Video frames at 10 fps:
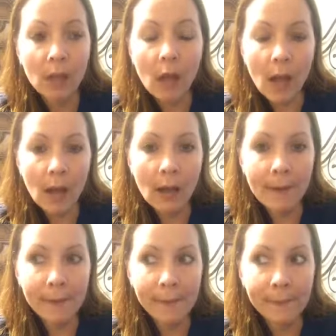
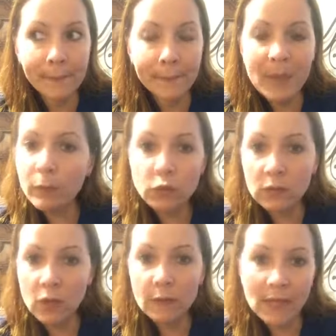People do
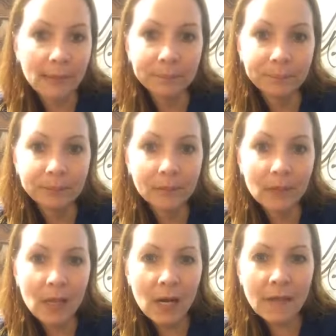this all the time.
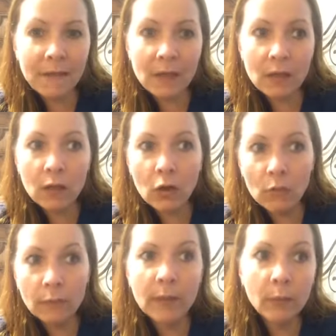And I think,
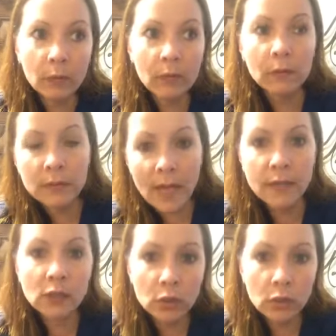people are
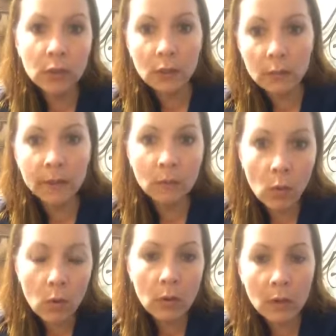starting to learn a little bit
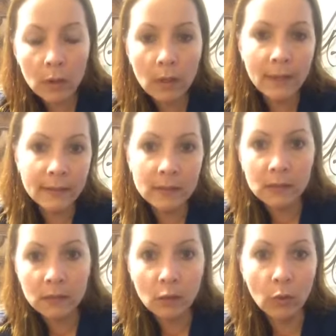more
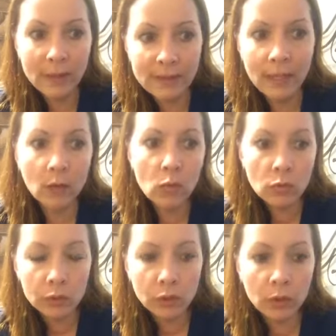as they get
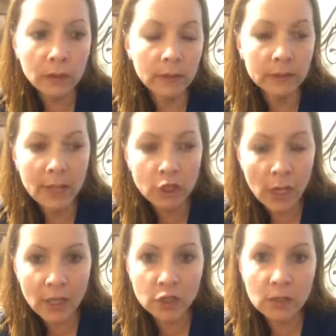older and
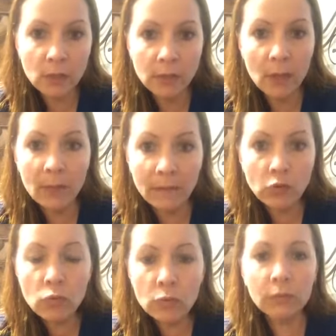education's out there. But if
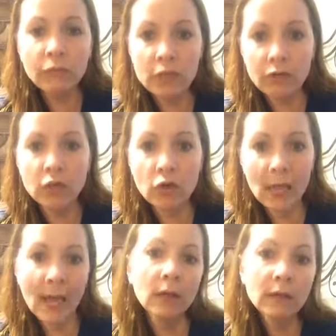you restrict your
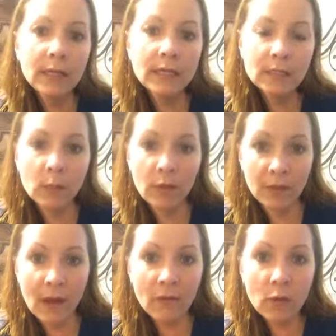calories with
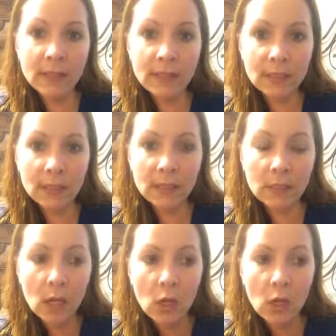thyroid disease,